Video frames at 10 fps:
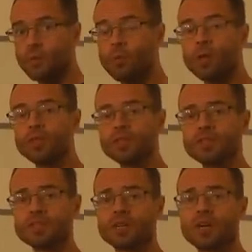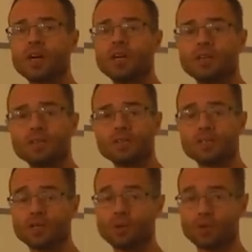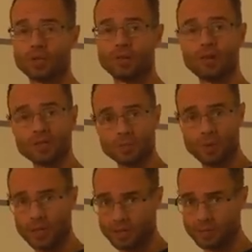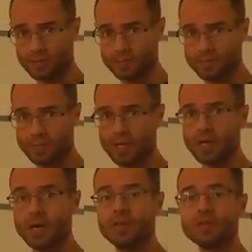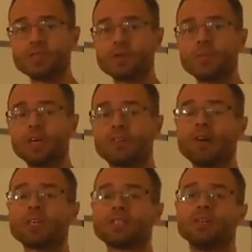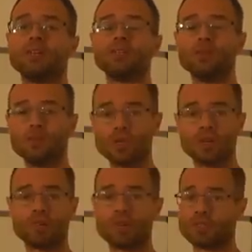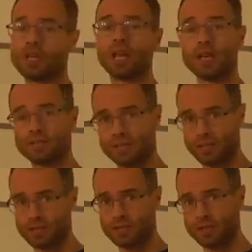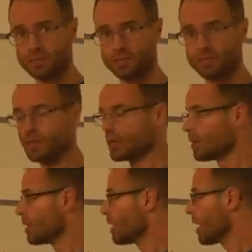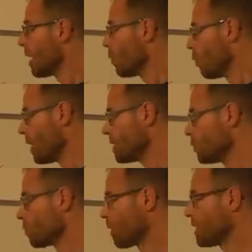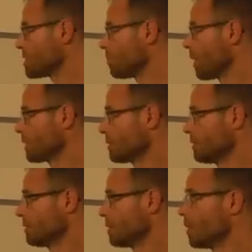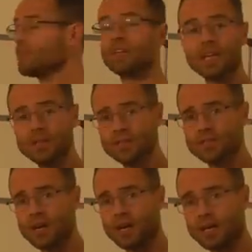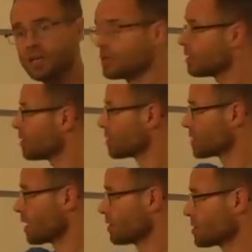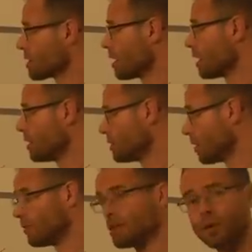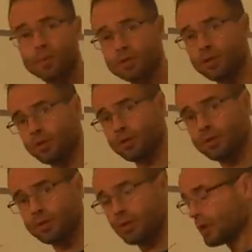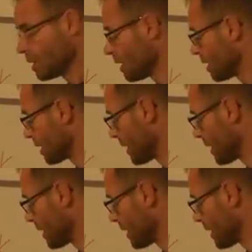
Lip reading: When this occurs, it's called a crossbite. And this can be corrected using cross elastics, where you would place a button on the inside, the tongue side of the upper tooth, an